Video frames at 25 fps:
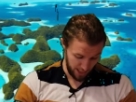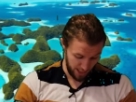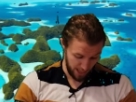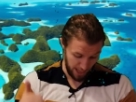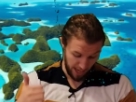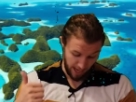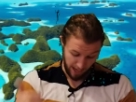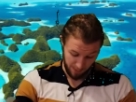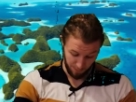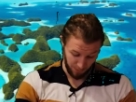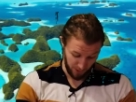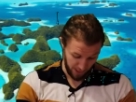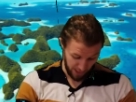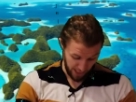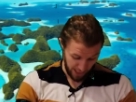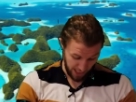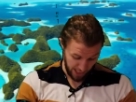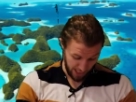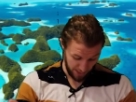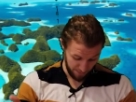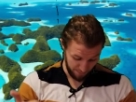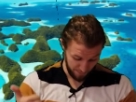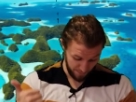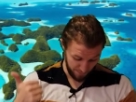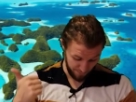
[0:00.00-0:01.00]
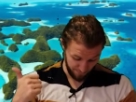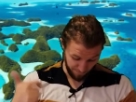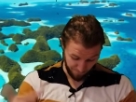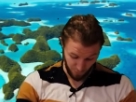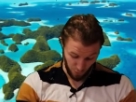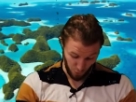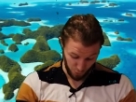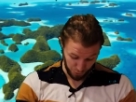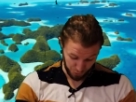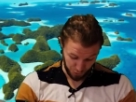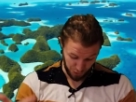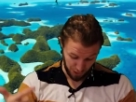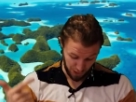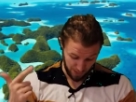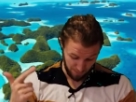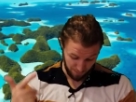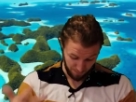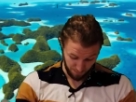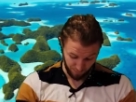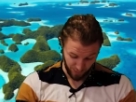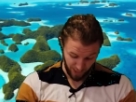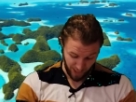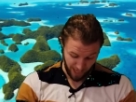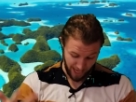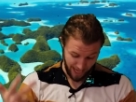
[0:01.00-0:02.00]
Abraham, Voci,
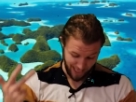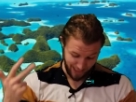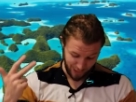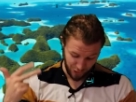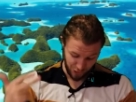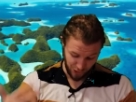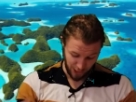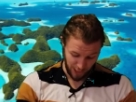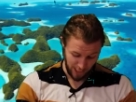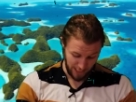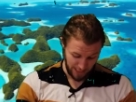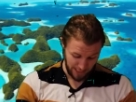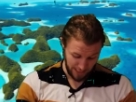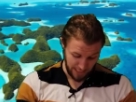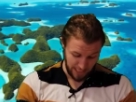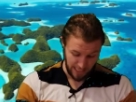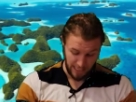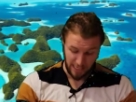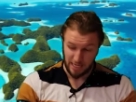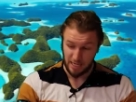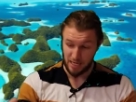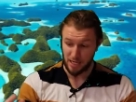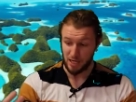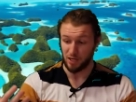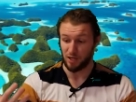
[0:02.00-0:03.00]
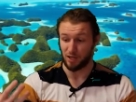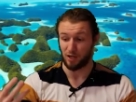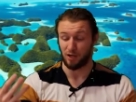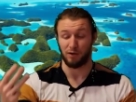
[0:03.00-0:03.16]
Brad, JD,